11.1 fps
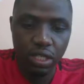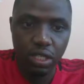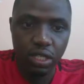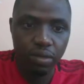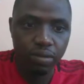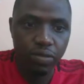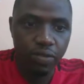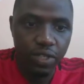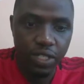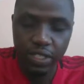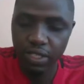name,
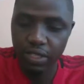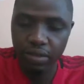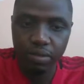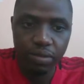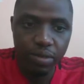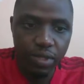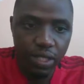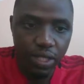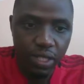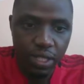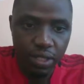first name,
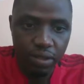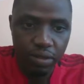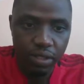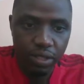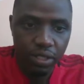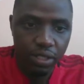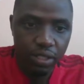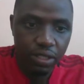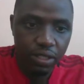and we need